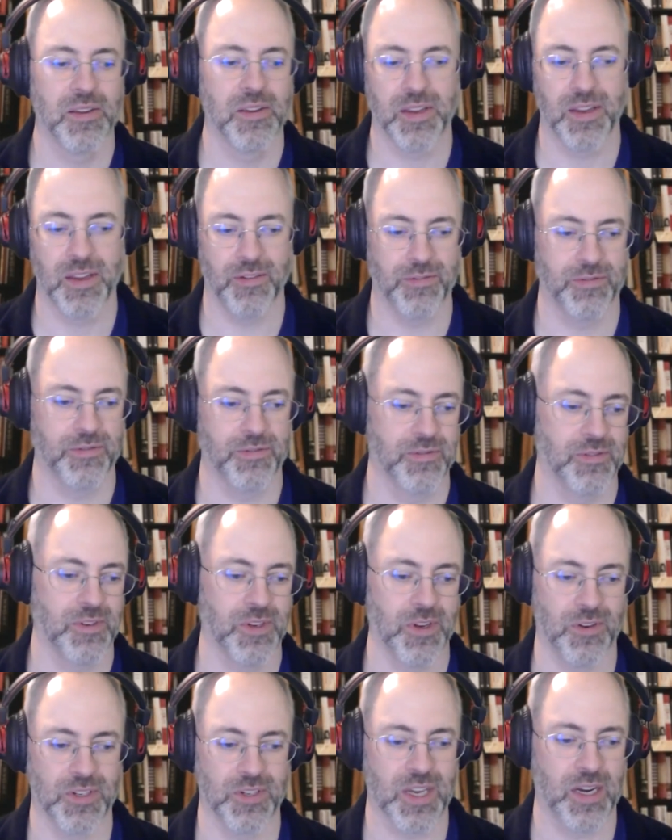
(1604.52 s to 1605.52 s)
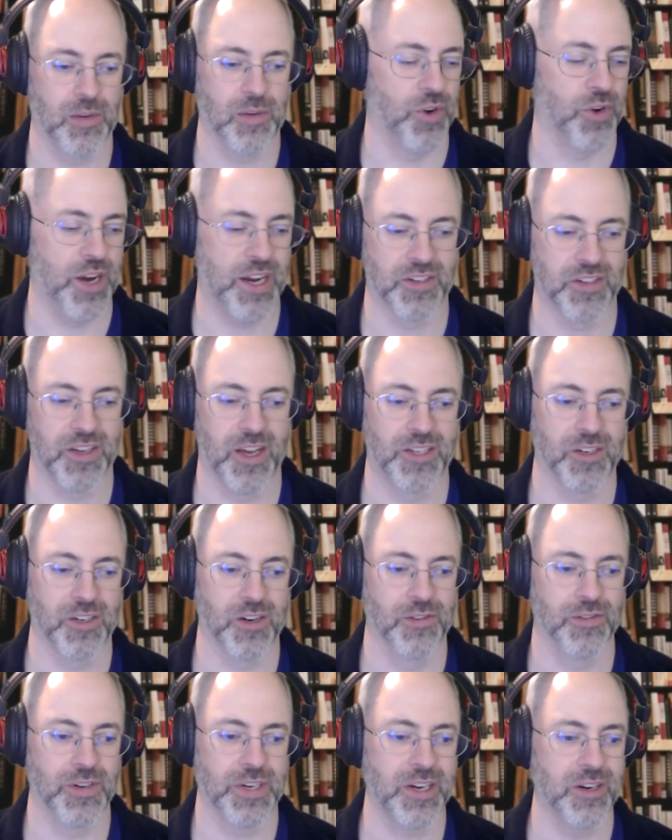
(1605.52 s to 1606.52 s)
If, you know, it's got a branch logic
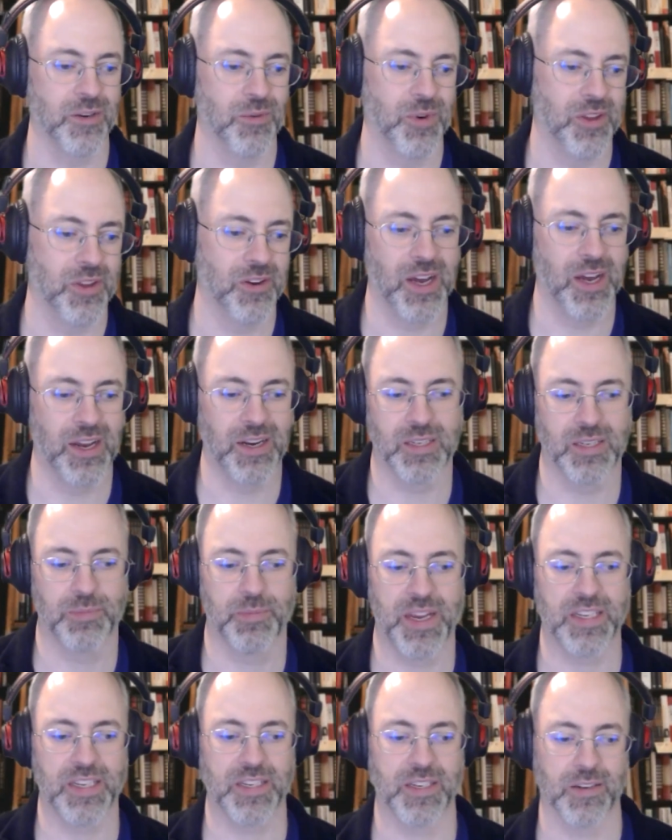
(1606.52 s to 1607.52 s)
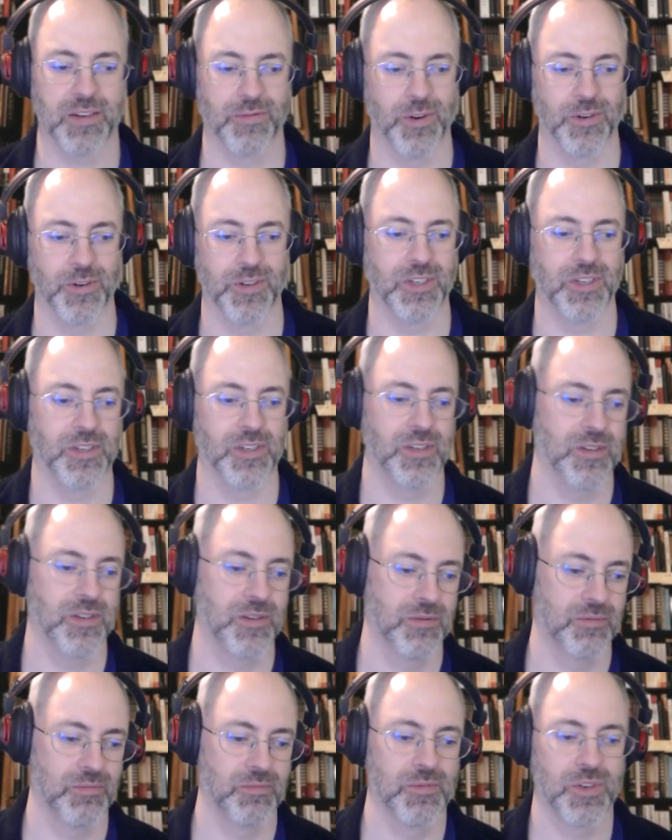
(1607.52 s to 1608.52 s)
over here, whether or not it's basic
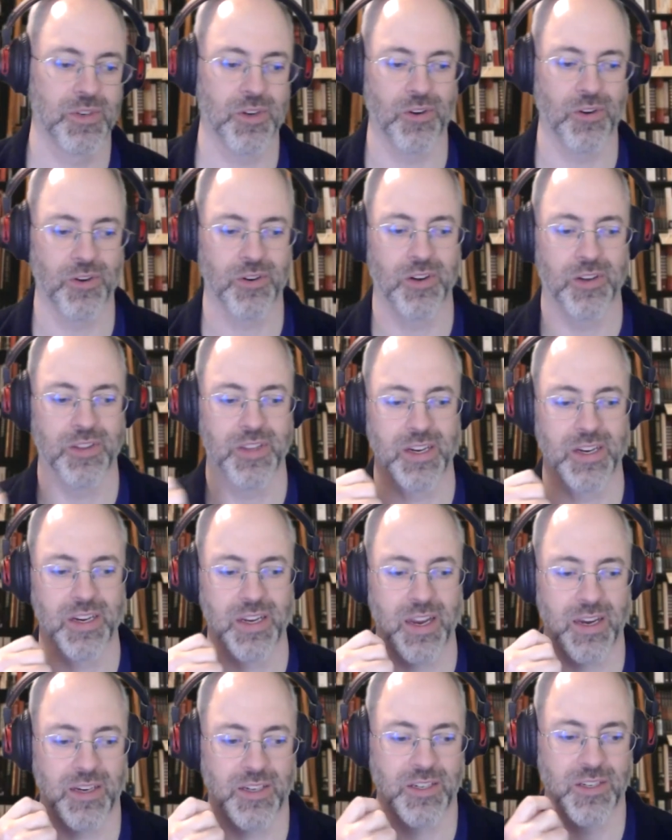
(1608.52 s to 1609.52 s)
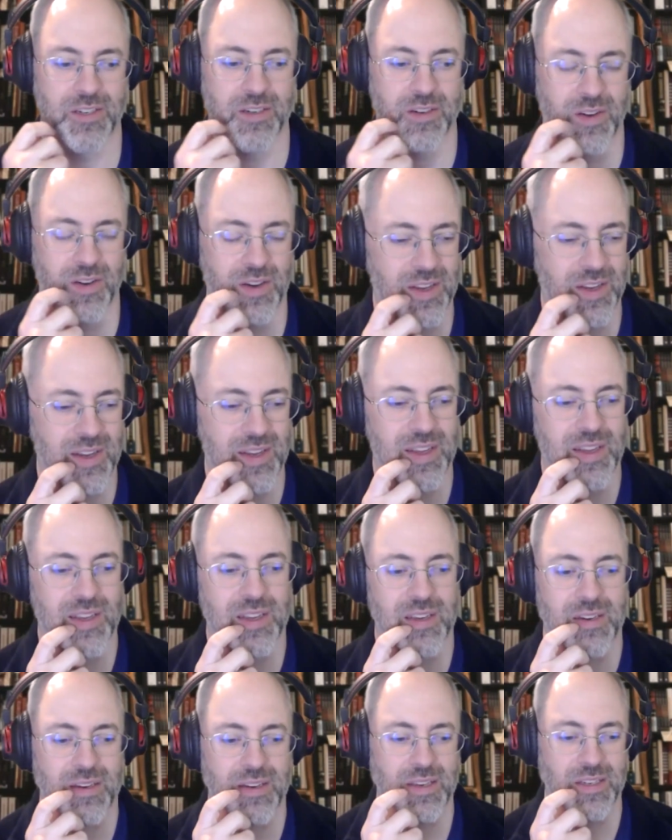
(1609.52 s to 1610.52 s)
versus token authentication,
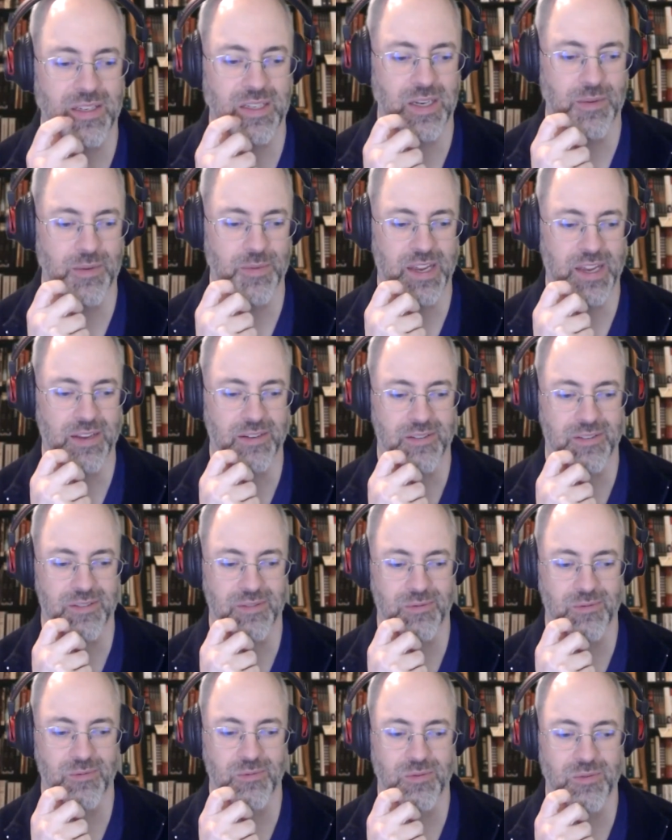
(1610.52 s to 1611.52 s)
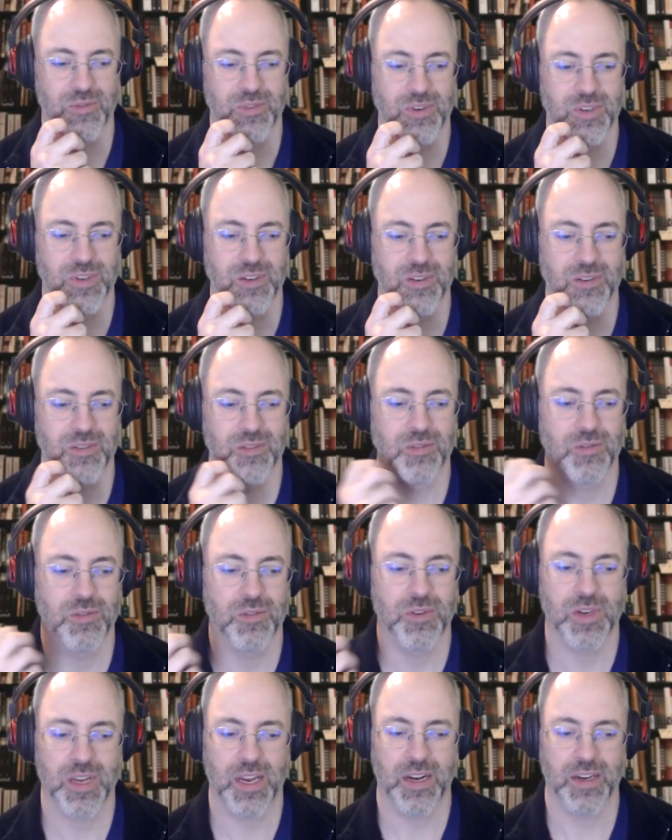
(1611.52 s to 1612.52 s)
get some of that
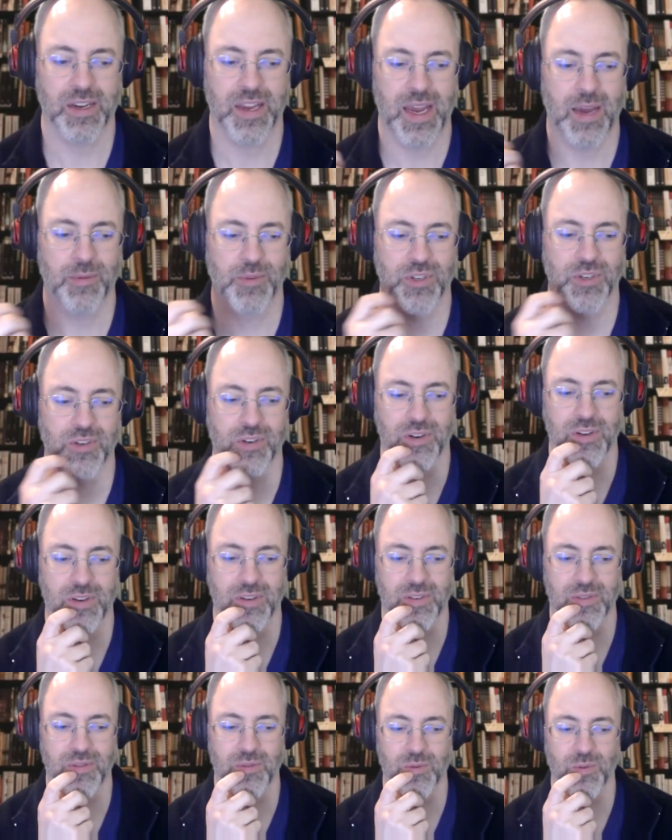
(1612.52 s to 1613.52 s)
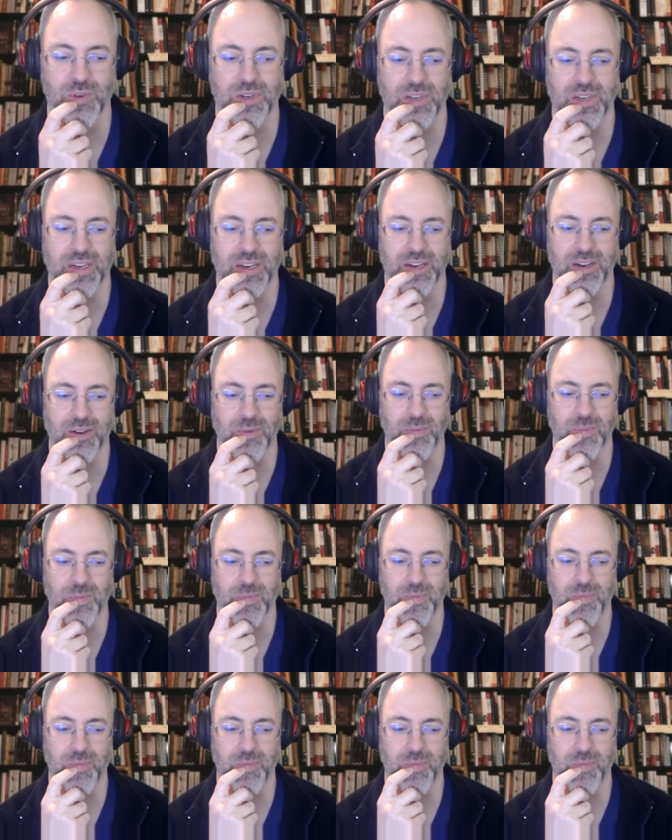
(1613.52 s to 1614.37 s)
kind of captured, written down.